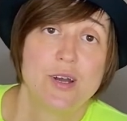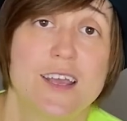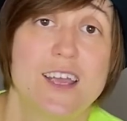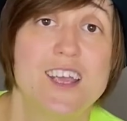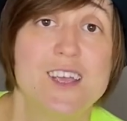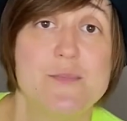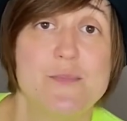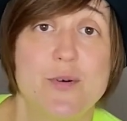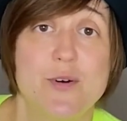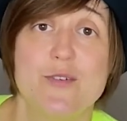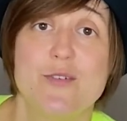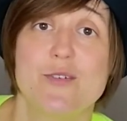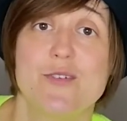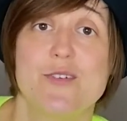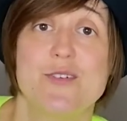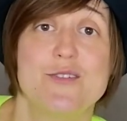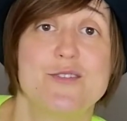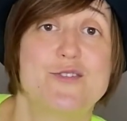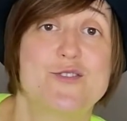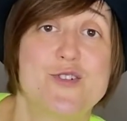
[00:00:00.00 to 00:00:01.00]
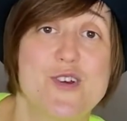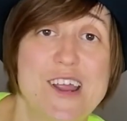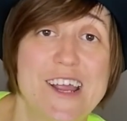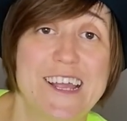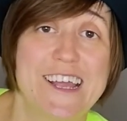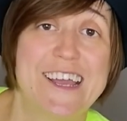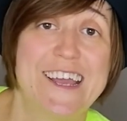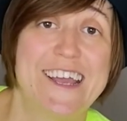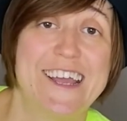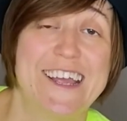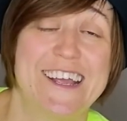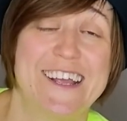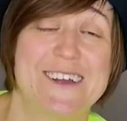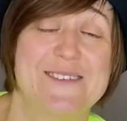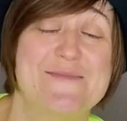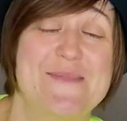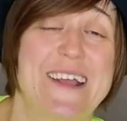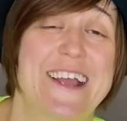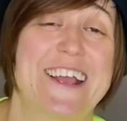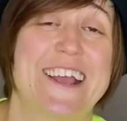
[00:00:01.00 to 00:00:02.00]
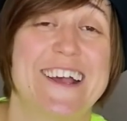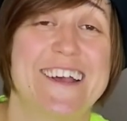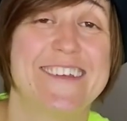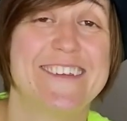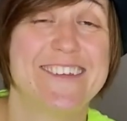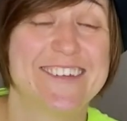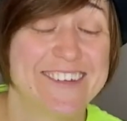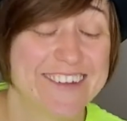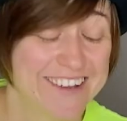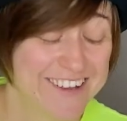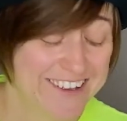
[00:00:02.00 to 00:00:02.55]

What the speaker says: keep on drinking, because